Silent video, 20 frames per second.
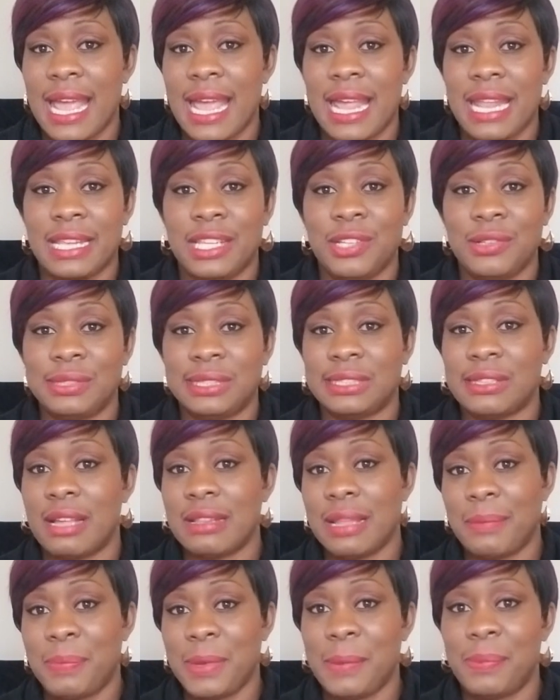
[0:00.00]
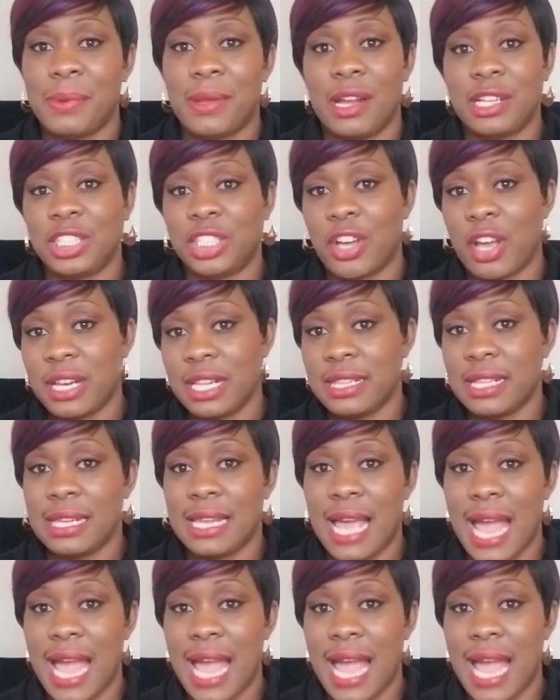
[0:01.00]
and you saw that people are joining the